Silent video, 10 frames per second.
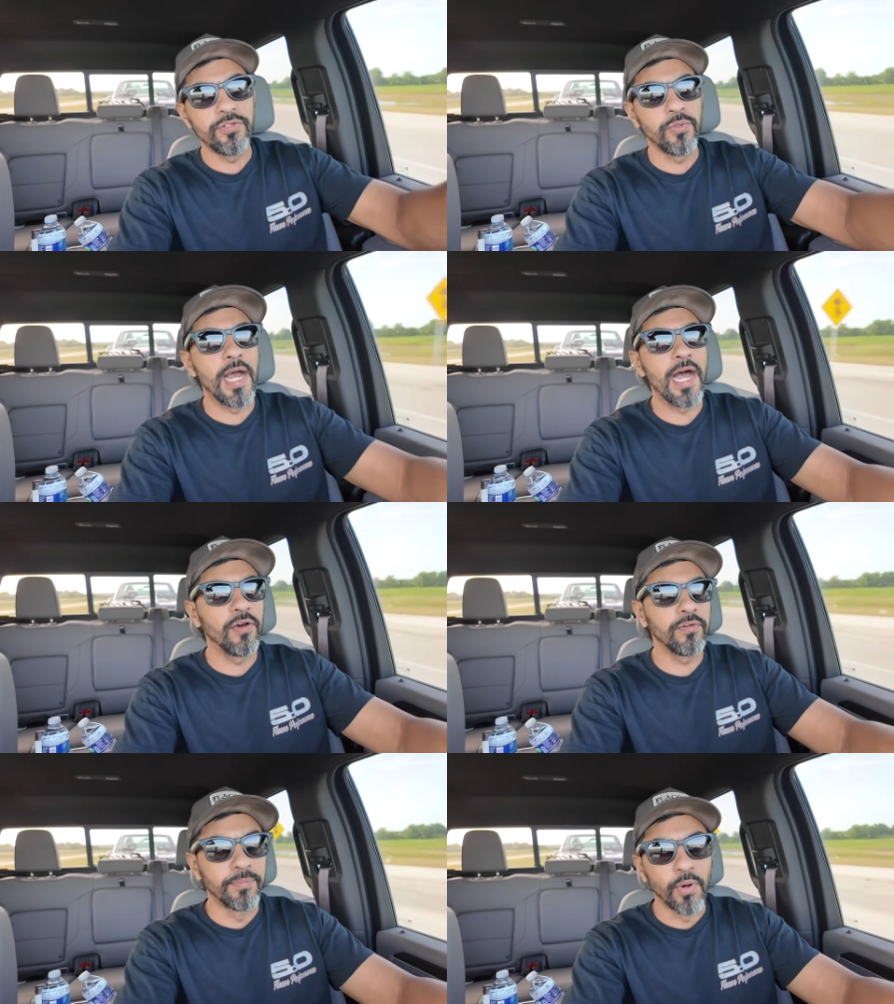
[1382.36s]
2
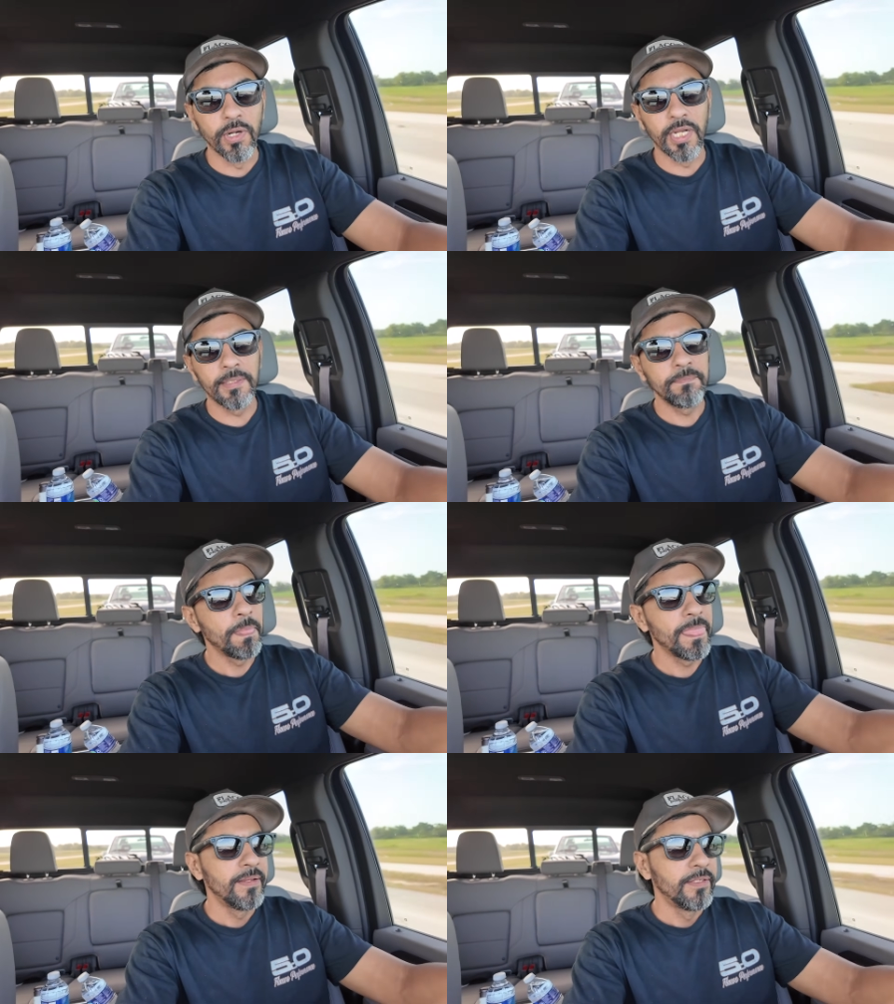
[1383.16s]
out Borla.
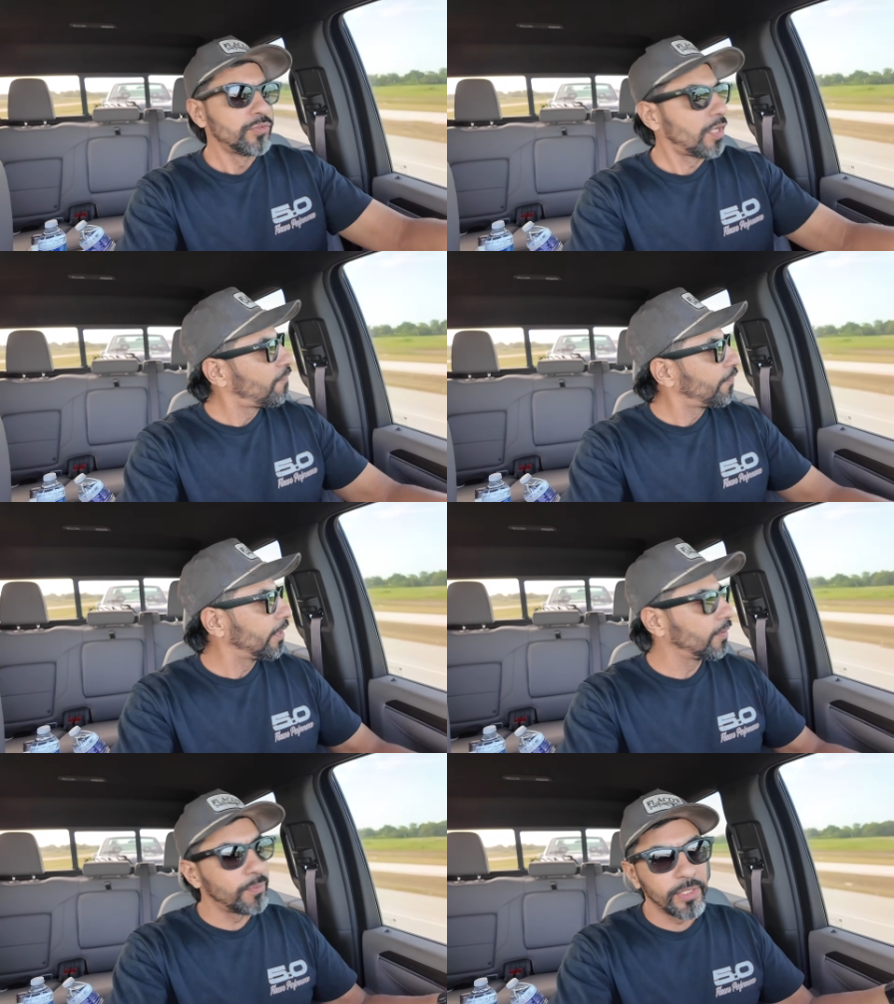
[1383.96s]
So I
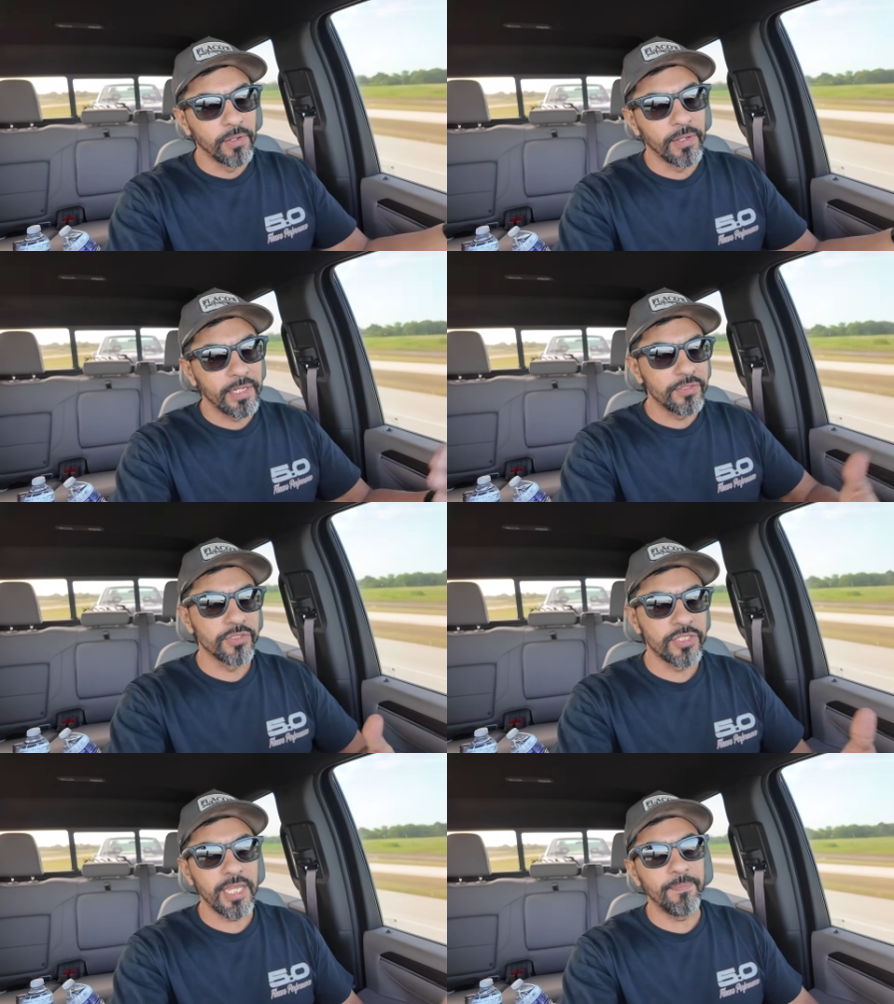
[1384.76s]
figured we go ahead and
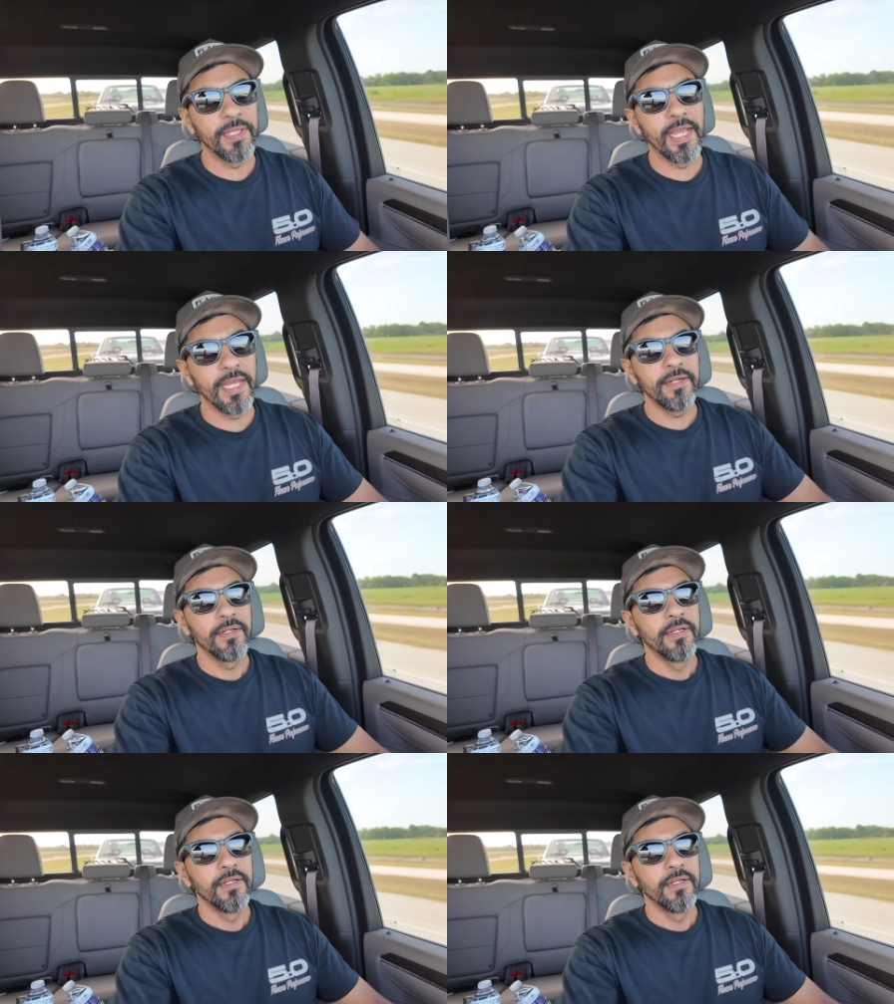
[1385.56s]
just keep that.